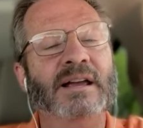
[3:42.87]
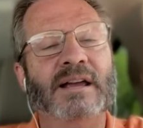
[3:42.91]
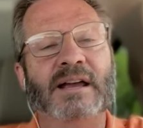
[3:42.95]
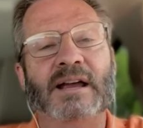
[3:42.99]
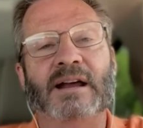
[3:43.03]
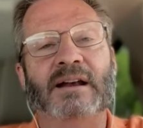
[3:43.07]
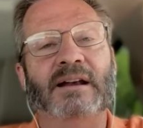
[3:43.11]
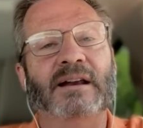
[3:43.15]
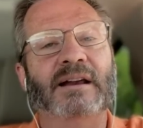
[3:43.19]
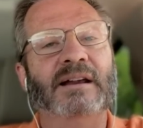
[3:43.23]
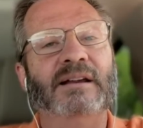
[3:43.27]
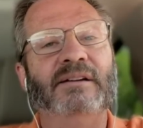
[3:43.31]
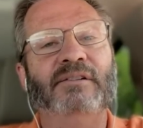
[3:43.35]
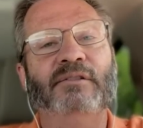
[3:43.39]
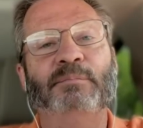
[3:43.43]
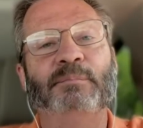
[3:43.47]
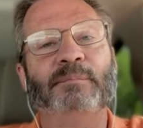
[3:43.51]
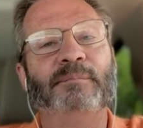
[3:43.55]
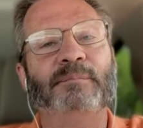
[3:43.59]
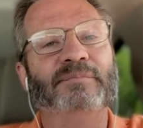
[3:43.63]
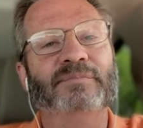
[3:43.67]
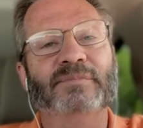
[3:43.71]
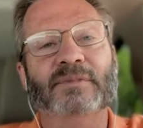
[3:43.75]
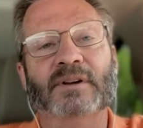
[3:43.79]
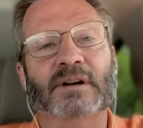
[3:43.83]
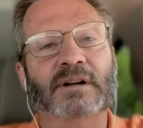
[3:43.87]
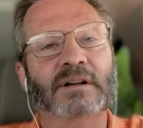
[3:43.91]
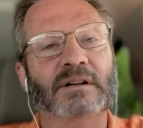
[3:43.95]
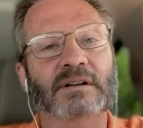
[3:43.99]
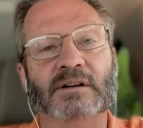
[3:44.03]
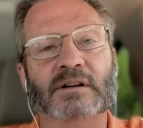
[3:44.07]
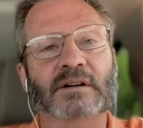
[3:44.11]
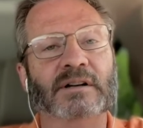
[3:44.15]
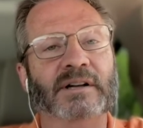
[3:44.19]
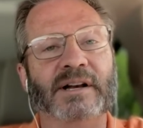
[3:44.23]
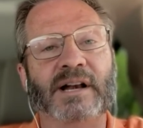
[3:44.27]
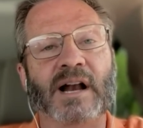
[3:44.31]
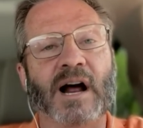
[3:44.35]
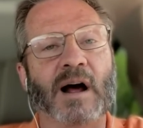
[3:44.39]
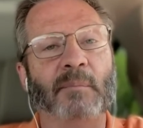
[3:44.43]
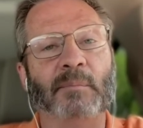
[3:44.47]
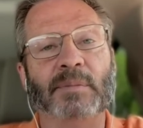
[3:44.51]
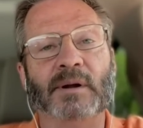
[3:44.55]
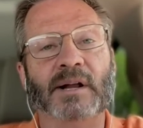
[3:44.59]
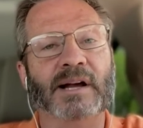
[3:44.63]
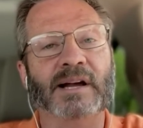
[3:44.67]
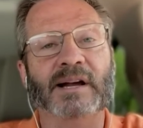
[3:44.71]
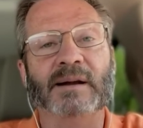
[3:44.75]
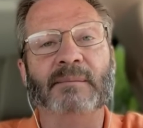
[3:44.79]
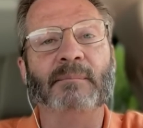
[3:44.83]
And he's clearly not
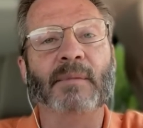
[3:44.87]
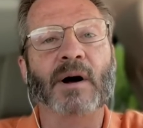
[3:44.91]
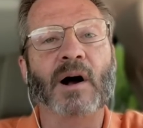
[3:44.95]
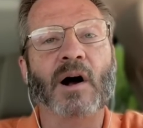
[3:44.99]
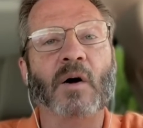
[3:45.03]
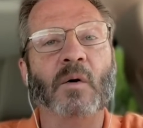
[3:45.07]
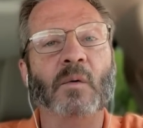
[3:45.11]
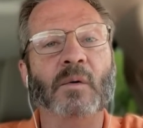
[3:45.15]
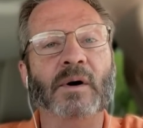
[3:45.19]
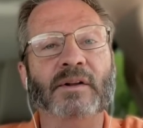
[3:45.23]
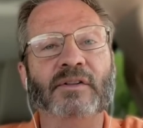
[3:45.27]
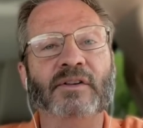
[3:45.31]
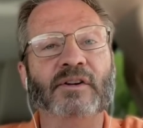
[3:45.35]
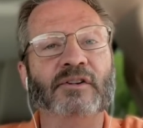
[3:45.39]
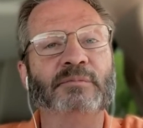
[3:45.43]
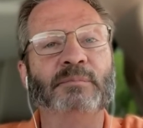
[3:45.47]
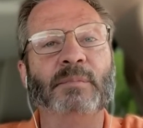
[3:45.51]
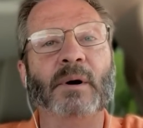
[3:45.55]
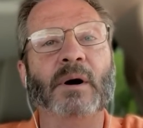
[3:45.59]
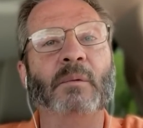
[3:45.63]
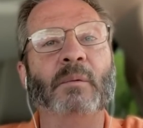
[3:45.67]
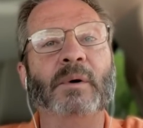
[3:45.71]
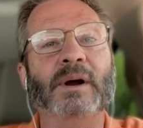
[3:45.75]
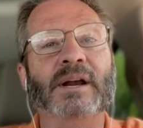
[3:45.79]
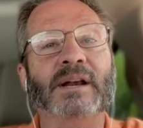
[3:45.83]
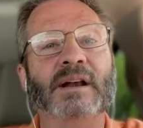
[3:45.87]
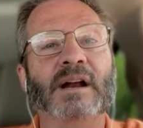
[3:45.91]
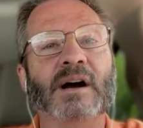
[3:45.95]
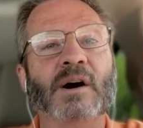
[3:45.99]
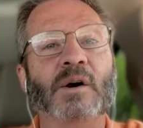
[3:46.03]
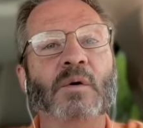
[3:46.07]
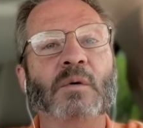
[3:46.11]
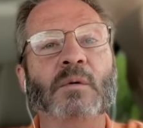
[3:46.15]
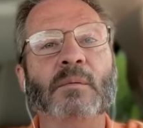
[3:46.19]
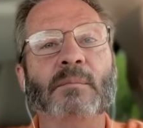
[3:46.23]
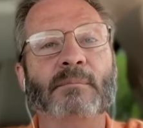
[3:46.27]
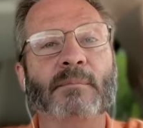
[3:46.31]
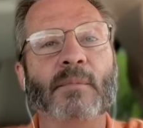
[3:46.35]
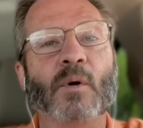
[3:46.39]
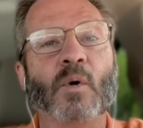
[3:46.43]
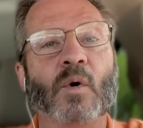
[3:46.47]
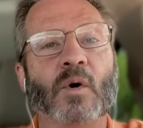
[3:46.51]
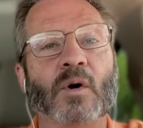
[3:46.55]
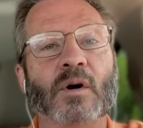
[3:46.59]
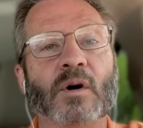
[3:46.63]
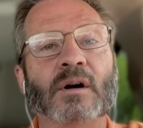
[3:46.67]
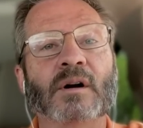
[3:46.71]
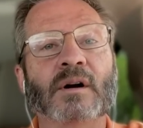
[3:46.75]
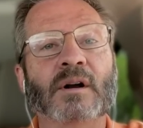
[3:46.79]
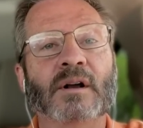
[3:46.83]
playing ball with us, but we know
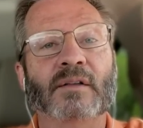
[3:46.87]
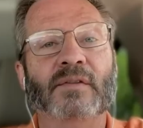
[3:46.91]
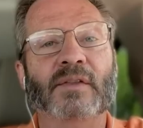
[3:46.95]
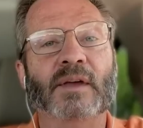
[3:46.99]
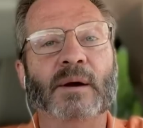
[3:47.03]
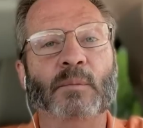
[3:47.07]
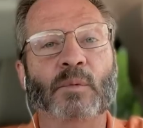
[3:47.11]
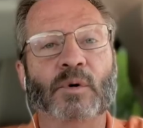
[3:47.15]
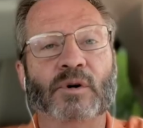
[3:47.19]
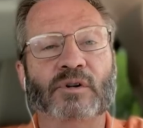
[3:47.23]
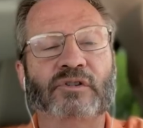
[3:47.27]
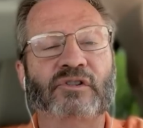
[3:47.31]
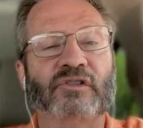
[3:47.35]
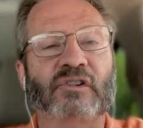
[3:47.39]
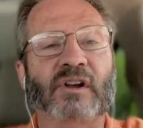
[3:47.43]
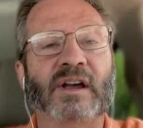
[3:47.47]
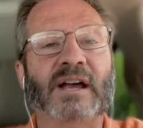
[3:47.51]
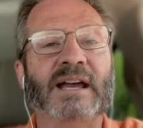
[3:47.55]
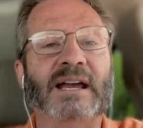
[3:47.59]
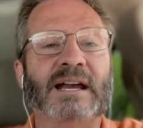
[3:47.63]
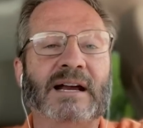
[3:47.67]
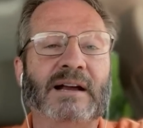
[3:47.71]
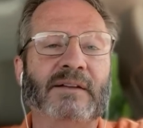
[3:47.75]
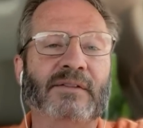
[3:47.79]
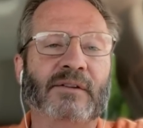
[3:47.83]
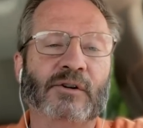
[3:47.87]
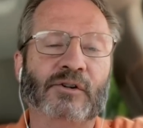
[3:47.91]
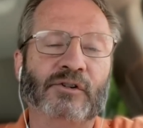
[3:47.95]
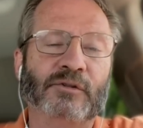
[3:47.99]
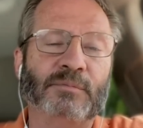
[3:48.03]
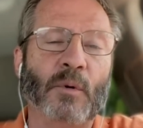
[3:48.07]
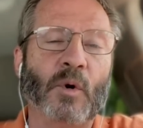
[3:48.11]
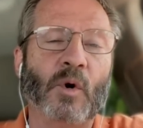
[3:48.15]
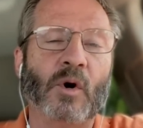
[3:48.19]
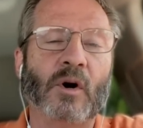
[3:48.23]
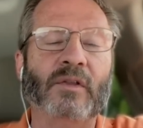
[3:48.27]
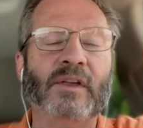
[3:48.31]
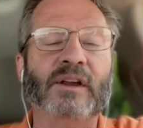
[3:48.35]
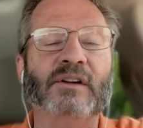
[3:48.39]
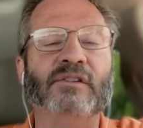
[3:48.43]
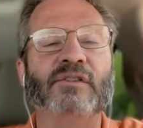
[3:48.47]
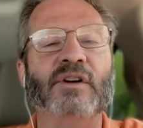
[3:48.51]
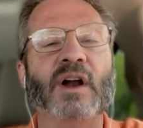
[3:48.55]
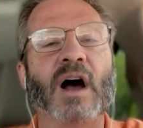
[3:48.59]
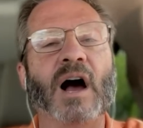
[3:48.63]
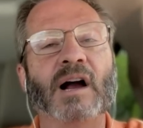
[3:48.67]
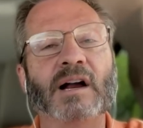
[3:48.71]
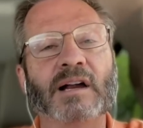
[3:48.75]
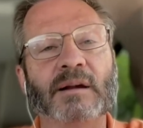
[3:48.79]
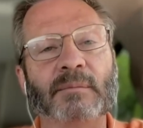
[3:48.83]
more than we're saying. And there's more of these
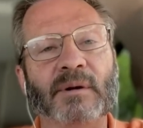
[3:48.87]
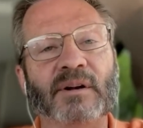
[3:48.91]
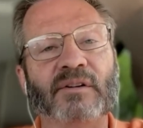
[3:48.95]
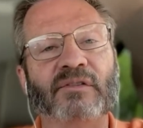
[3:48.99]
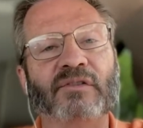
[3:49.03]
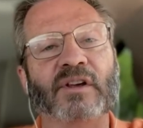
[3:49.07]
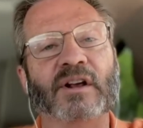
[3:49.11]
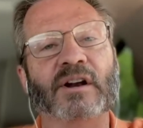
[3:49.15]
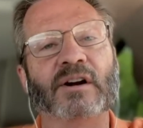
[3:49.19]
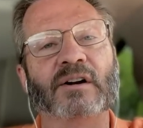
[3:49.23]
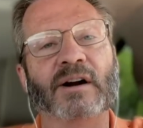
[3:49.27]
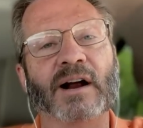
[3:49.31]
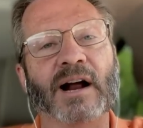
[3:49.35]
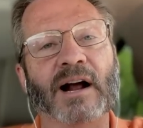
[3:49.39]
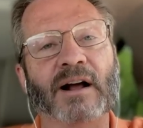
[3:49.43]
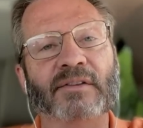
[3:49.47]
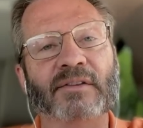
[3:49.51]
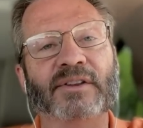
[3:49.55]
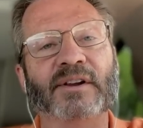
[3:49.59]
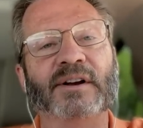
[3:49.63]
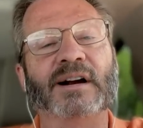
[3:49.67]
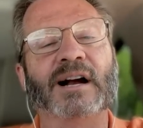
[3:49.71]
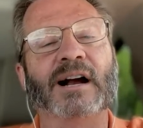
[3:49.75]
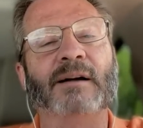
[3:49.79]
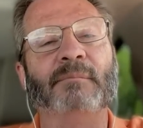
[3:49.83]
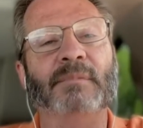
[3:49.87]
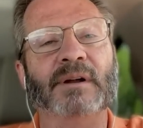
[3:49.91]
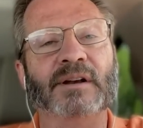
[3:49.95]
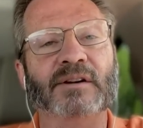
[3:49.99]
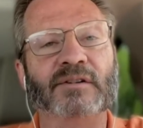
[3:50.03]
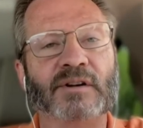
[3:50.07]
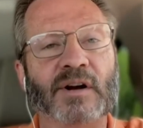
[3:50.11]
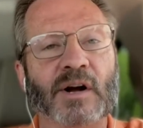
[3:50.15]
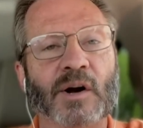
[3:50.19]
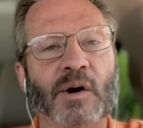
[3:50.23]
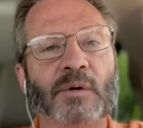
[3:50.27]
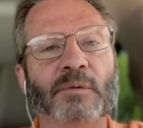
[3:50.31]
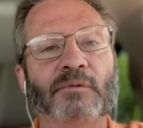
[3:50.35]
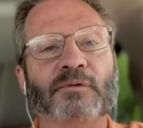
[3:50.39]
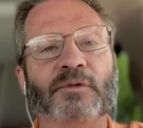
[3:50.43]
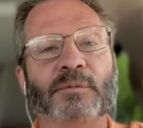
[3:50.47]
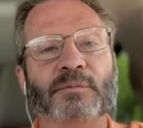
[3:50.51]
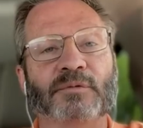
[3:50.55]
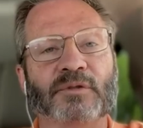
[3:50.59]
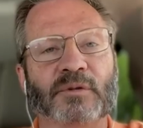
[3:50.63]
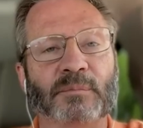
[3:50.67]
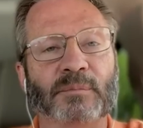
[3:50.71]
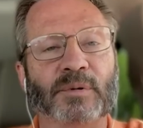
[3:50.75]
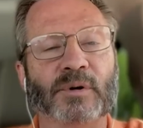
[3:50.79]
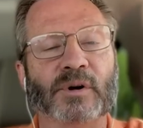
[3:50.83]
documents that are out there, I've been told from
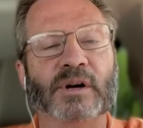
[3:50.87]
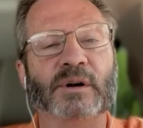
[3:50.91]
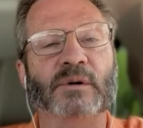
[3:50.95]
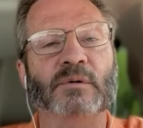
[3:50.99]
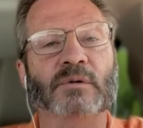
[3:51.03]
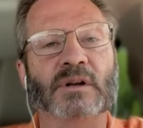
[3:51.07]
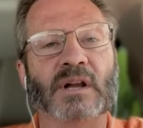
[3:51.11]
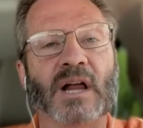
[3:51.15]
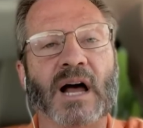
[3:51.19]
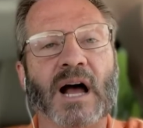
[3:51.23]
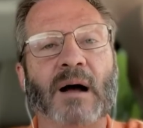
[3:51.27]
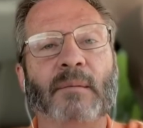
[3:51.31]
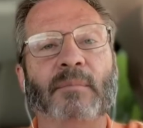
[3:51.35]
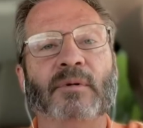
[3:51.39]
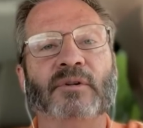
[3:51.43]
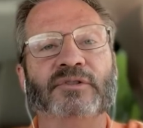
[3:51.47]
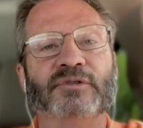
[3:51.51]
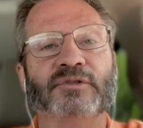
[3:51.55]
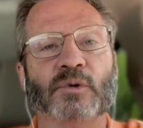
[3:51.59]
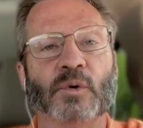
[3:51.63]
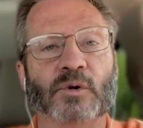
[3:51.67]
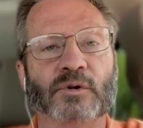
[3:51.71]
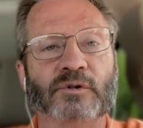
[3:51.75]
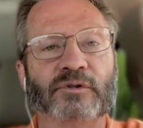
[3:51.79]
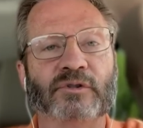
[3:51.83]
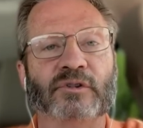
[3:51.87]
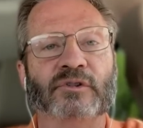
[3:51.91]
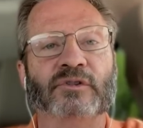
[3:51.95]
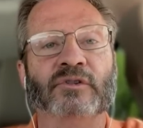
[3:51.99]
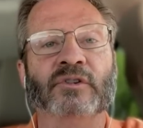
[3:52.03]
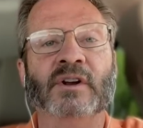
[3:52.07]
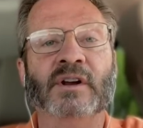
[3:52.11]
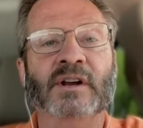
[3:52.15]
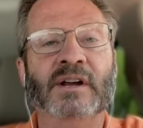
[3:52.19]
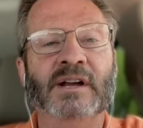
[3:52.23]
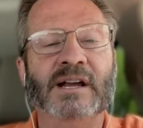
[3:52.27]
some pretty reliable sources.